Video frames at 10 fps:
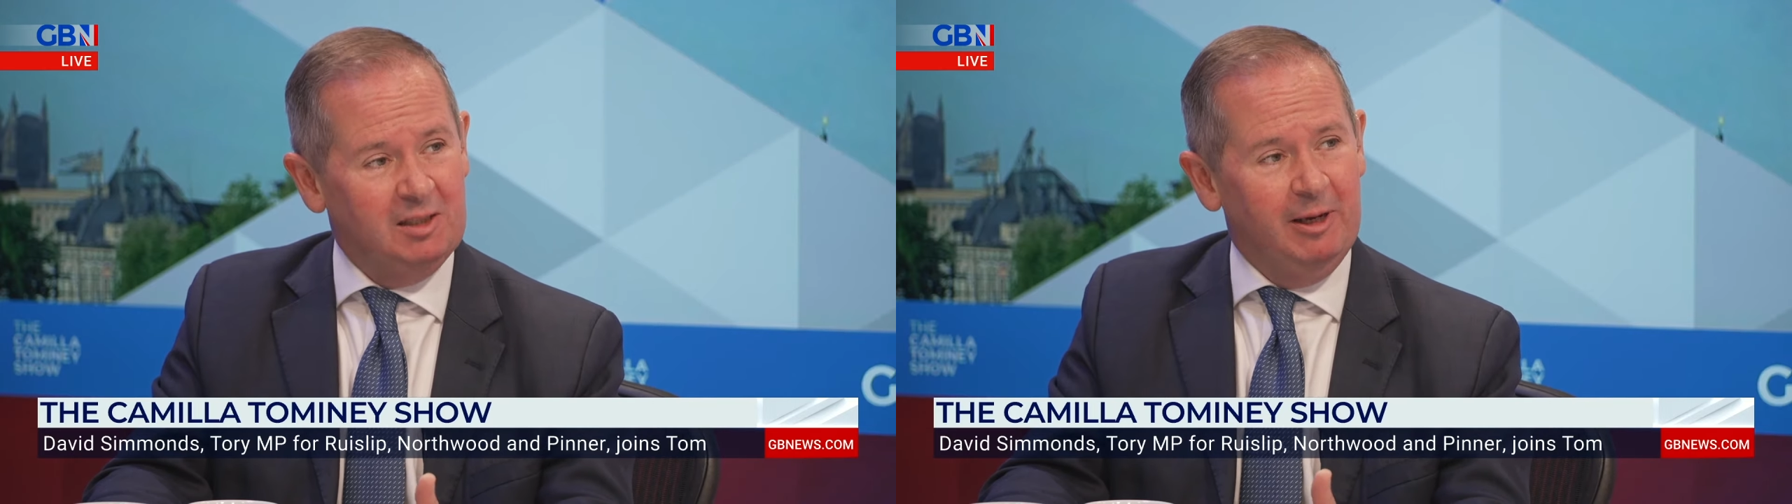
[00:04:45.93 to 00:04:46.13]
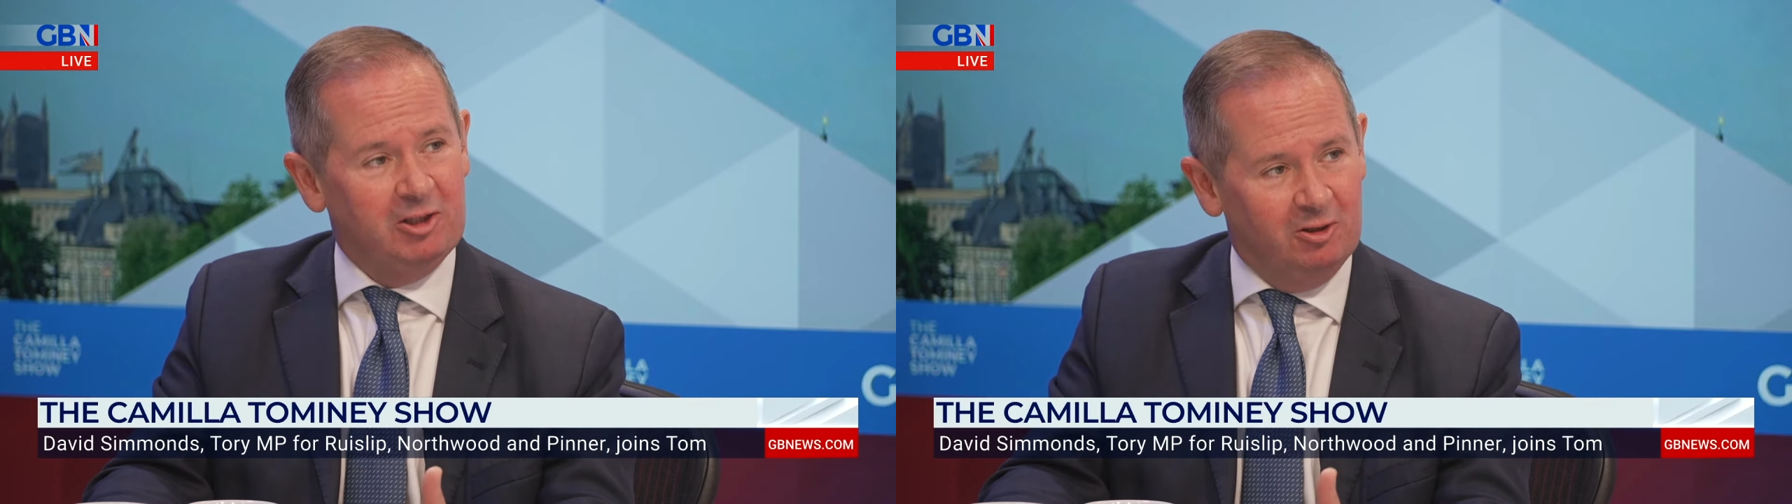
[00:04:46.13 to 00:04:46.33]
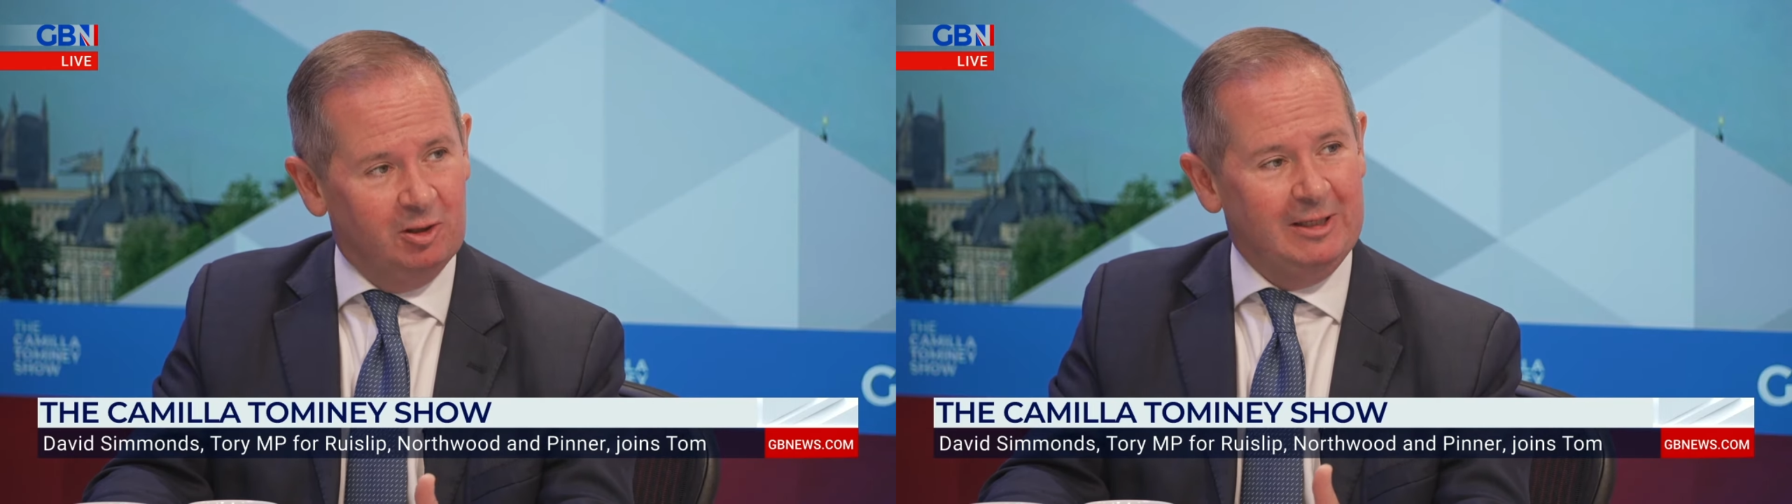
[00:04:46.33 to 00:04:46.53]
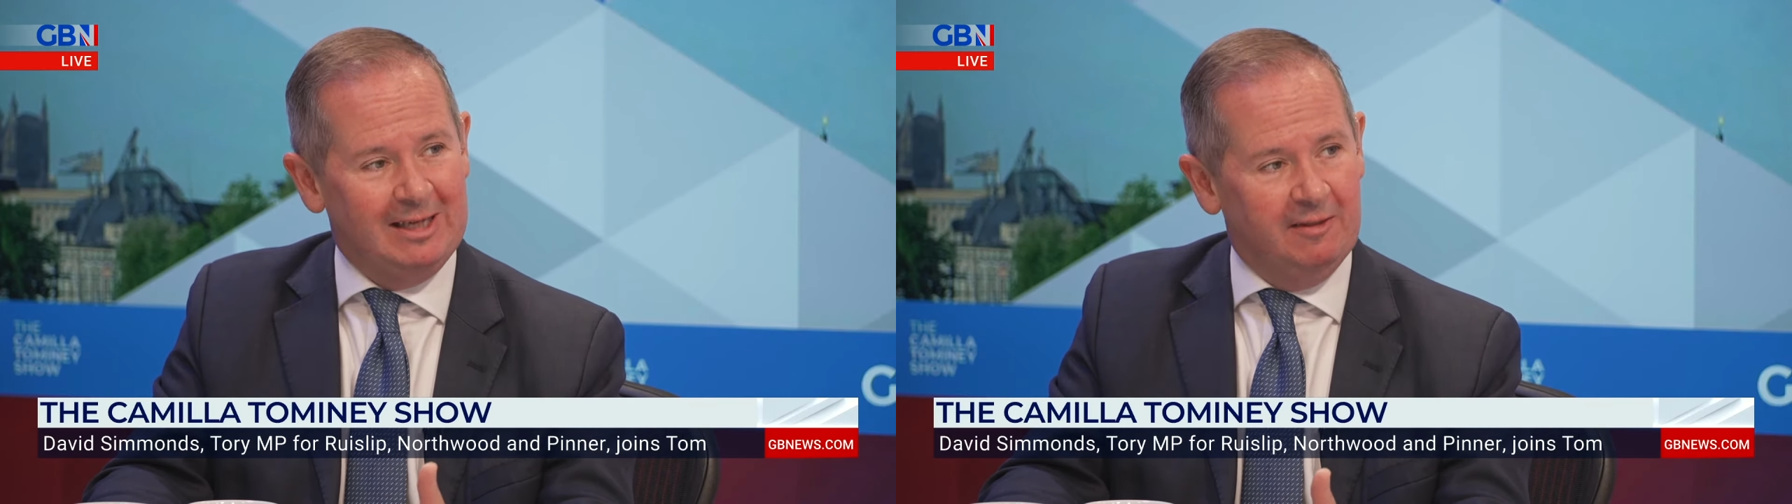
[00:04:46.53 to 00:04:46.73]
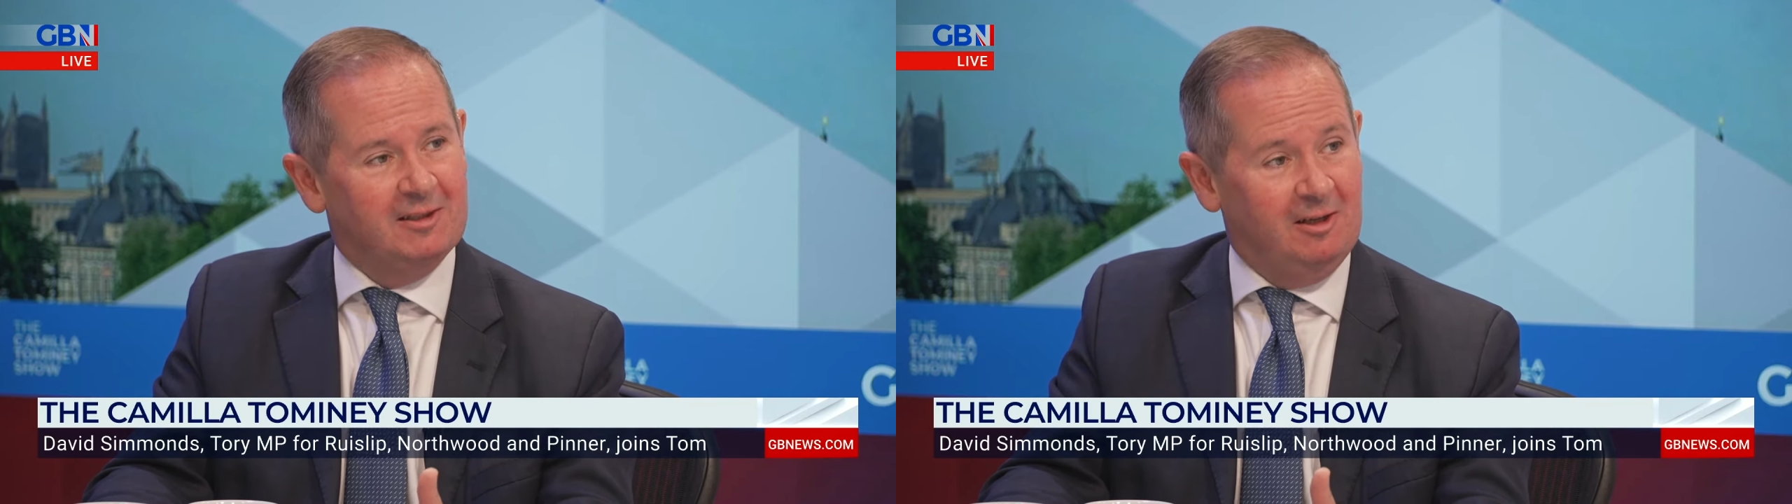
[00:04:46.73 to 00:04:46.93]
And we need to make
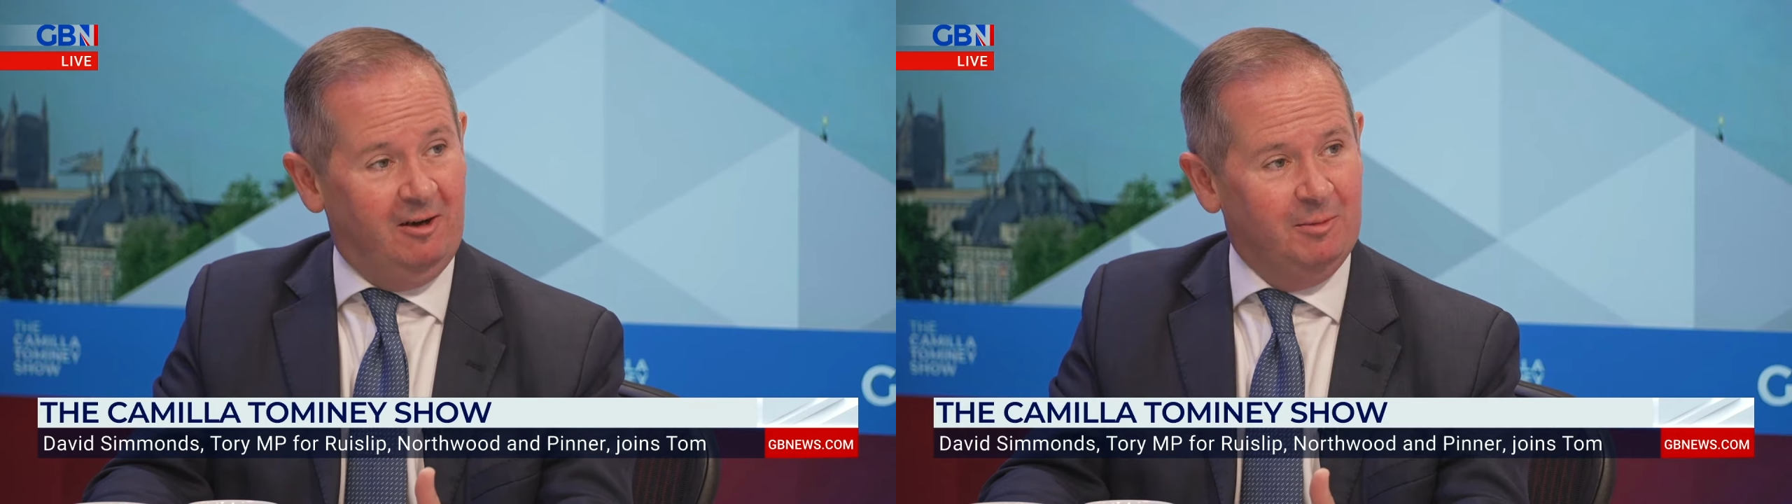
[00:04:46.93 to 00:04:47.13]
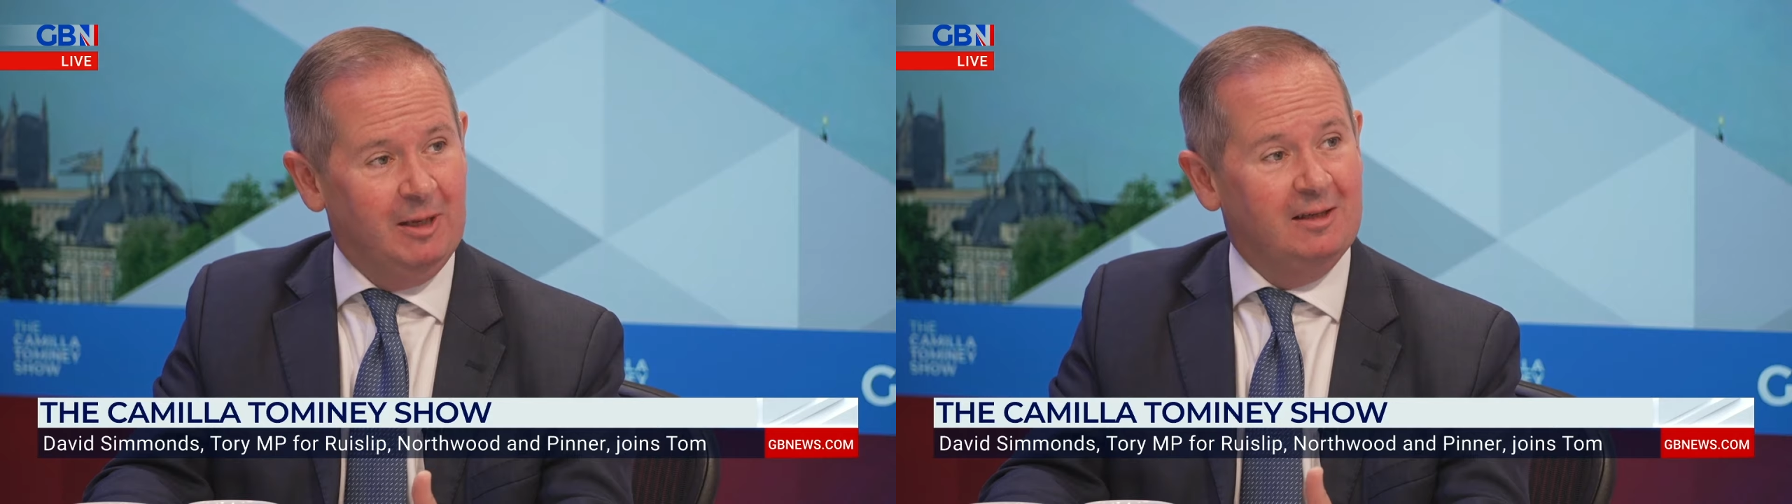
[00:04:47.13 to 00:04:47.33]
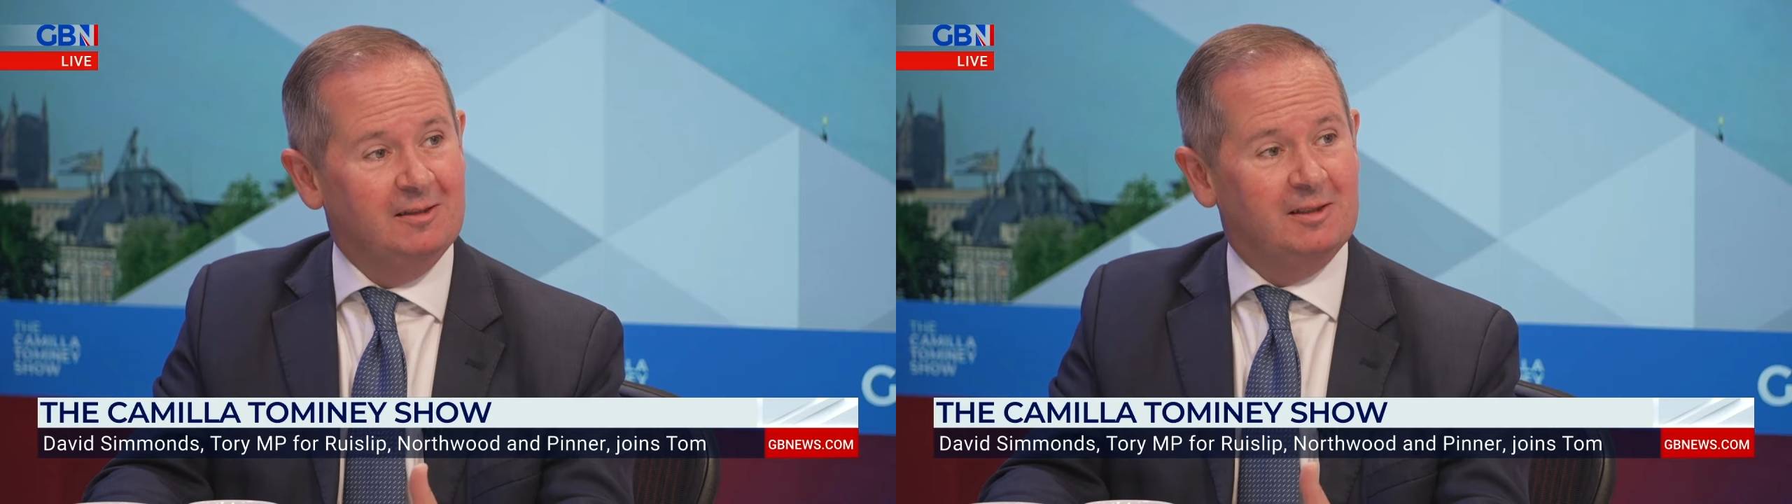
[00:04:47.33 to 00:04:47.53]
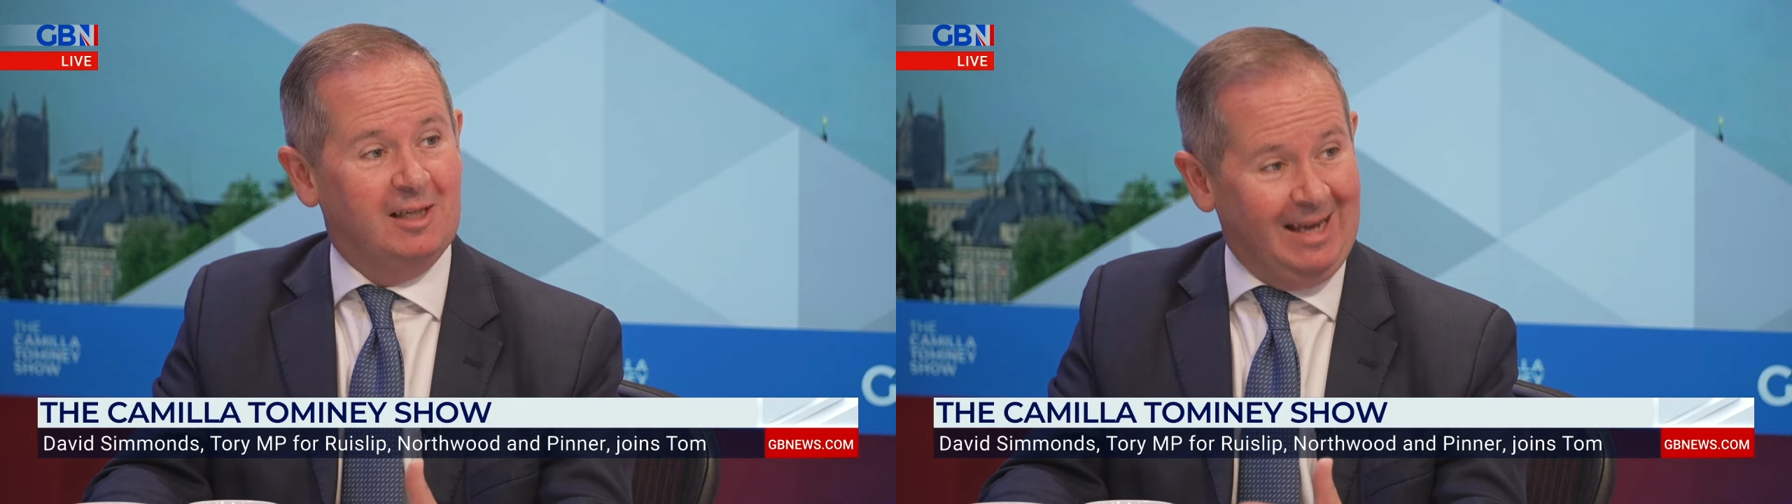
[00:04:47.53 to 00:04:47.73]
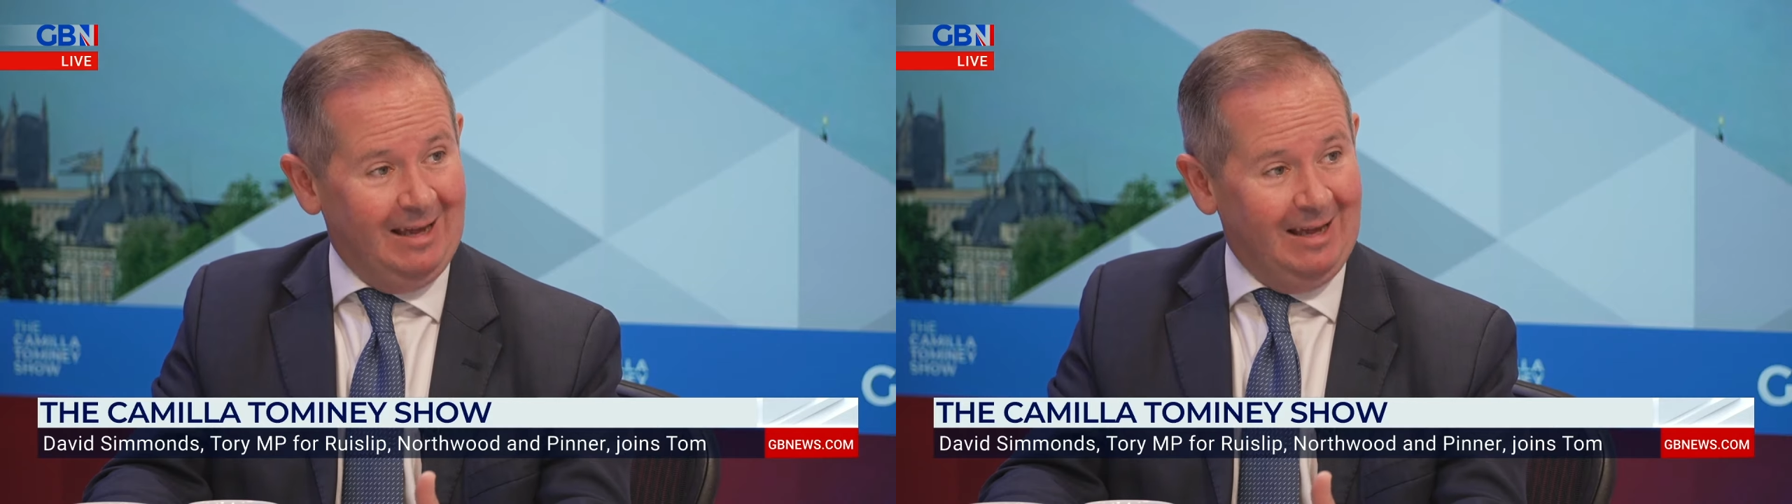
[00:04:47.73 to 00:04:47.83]
sure that we get the time